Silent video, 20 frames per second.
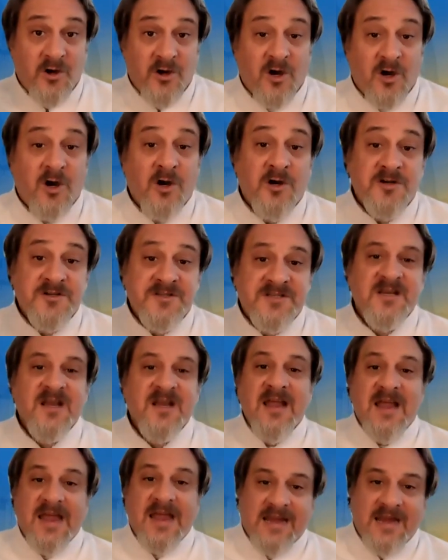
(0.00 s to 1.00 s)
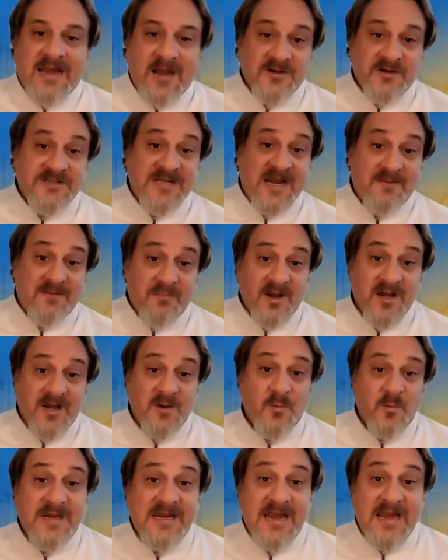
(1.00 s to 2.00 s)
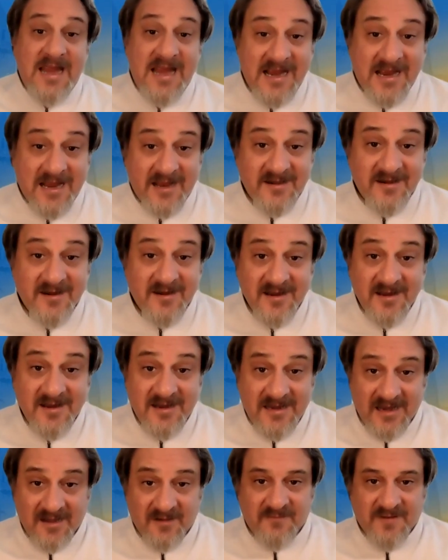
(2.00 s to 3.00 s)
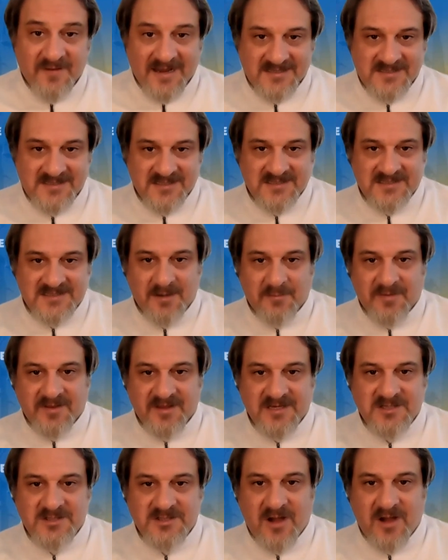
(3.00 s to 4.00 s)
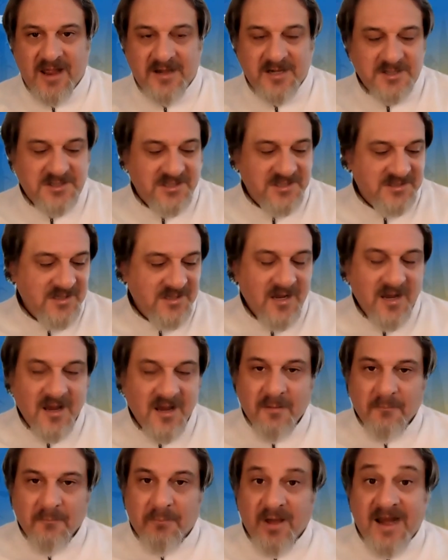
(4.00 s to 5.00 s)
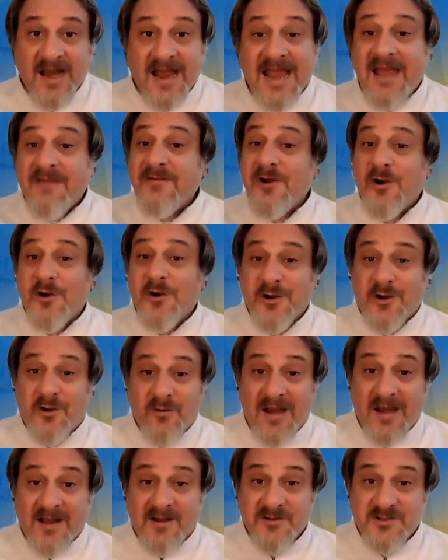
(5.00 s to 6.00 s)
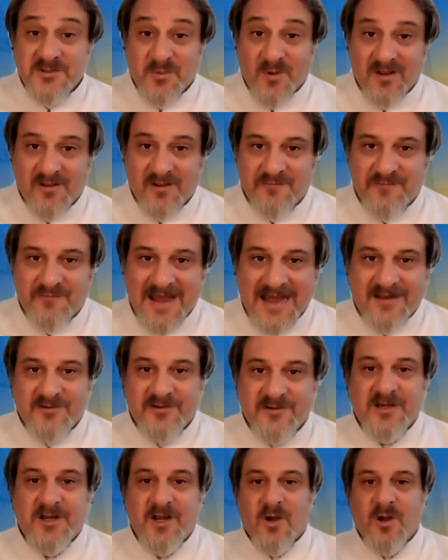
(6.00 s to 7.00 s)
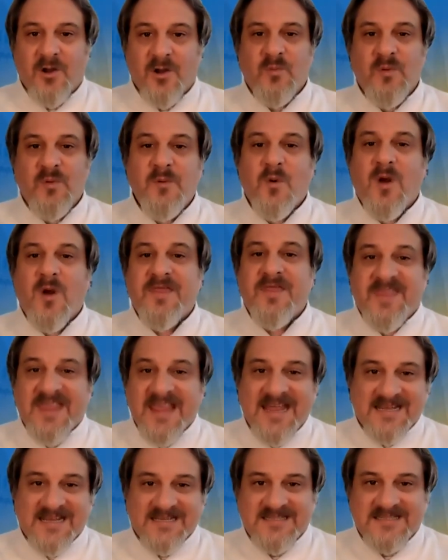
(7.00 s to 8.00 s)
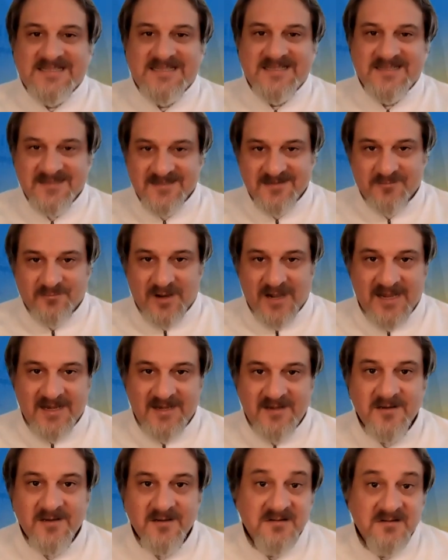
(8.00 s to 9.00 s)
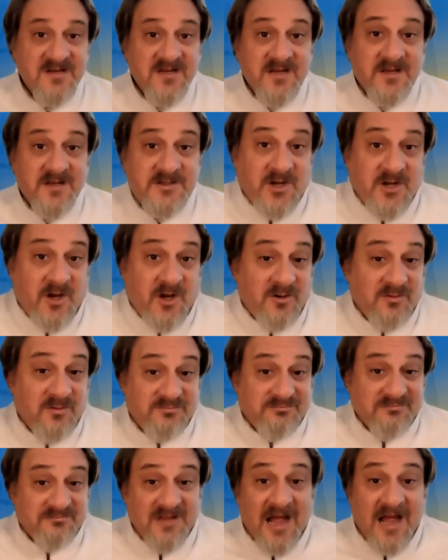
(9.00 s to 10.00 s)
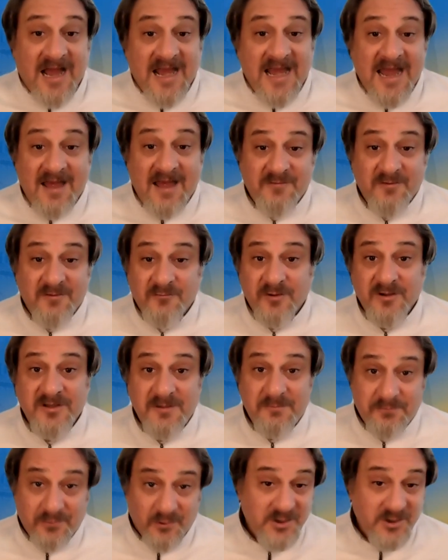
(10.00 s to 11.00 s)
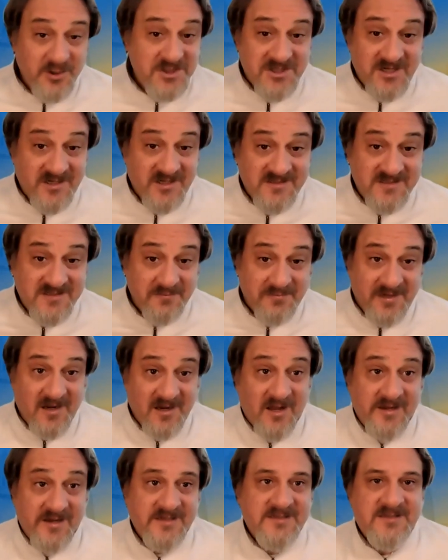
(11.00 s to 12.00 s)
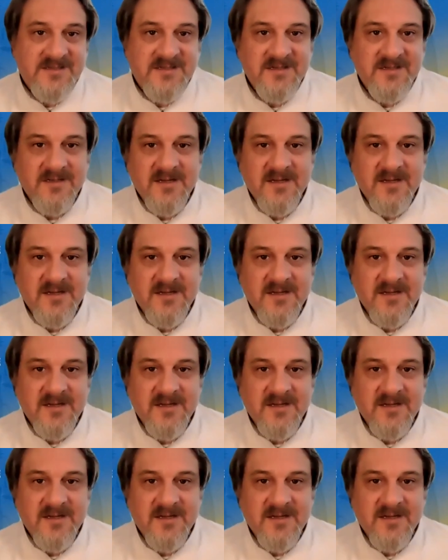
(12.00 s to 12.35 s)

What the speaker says: HERS and CARES Act money, we can invest in some of these strategies. But I haven't heard a groundswell of faculty going, we want this, right? So I haven't really pushed it, to be honest,